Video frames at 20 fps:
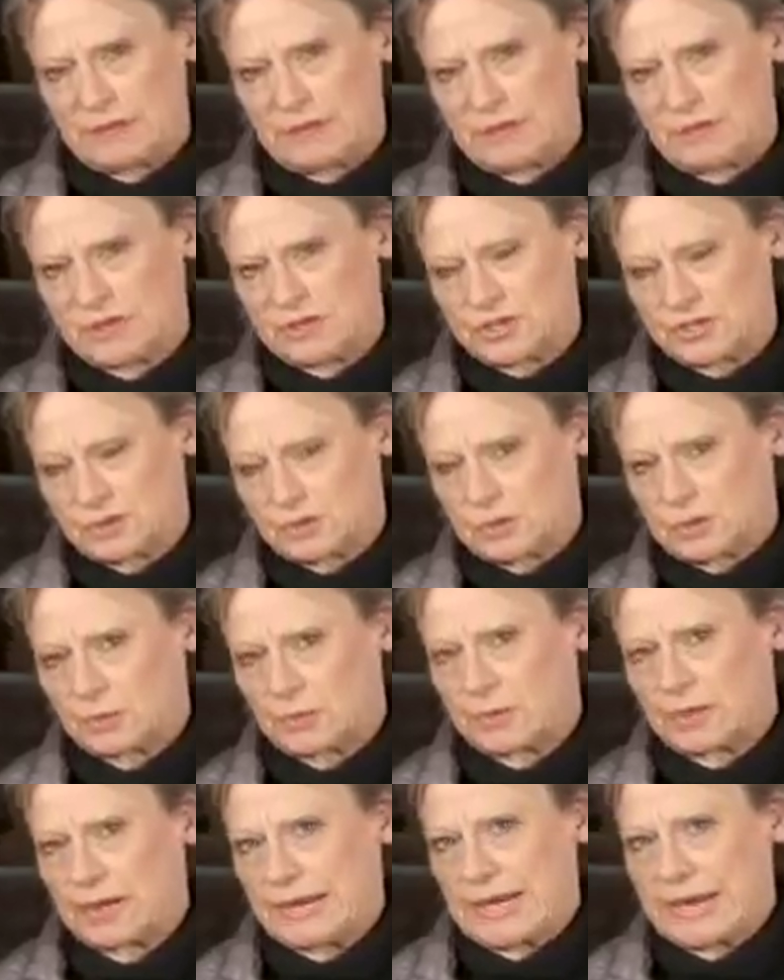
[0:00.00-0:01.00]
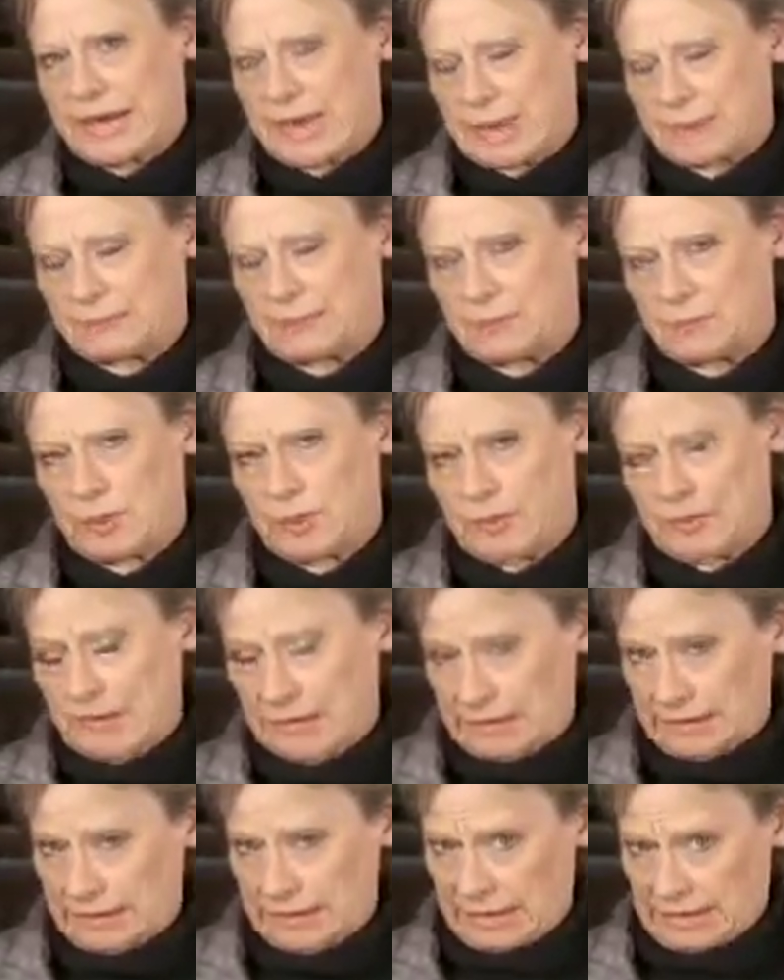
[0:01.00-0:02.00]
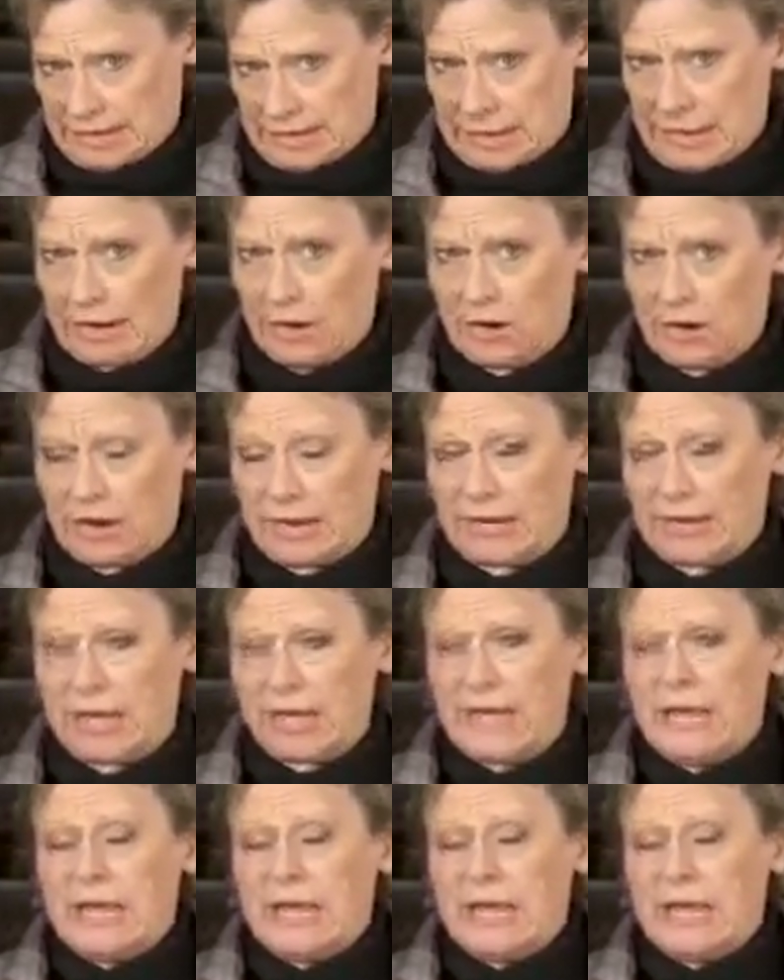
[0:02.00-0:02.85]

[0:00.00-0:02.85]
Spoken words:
that our children will inherit,